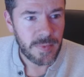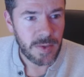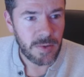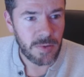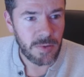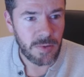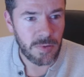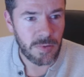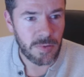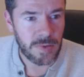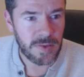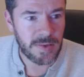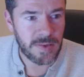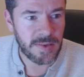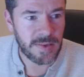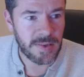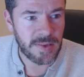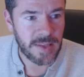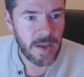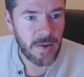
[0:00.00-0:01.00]
Oh, this is
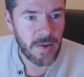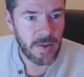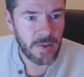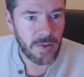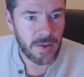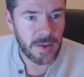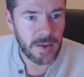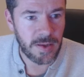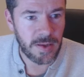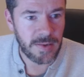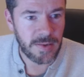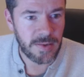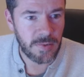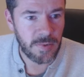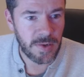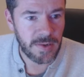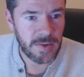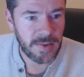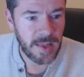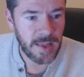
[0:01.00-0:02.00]
a scary little castle.
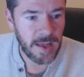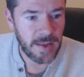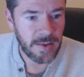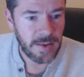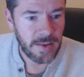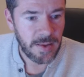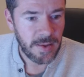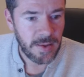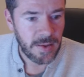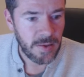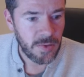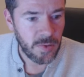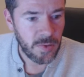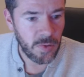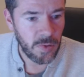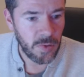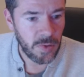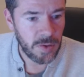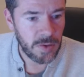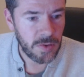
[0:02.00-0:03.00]
What is that?
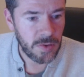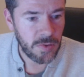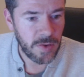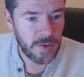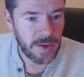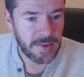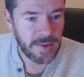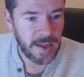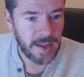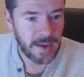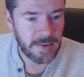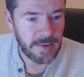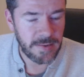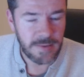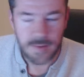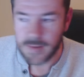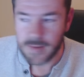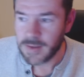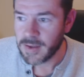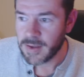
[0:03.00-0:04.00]
Talk? Transact.
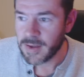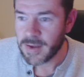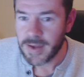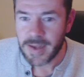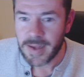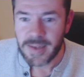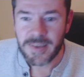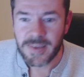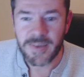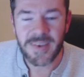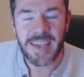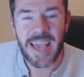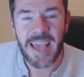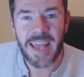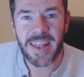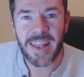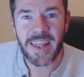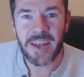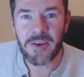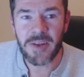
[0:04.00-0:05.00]
So
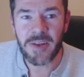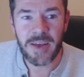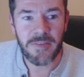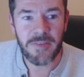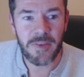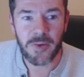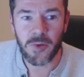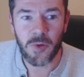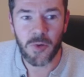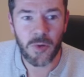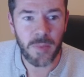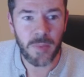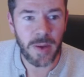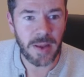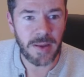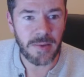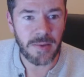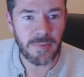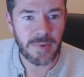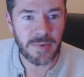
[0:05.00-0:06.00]
again, they don't have the talk
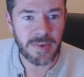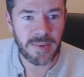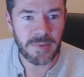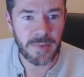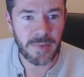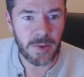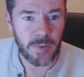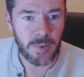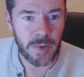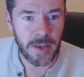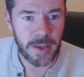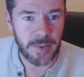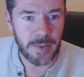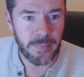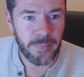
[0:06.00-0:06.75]
button, which is a bit weird.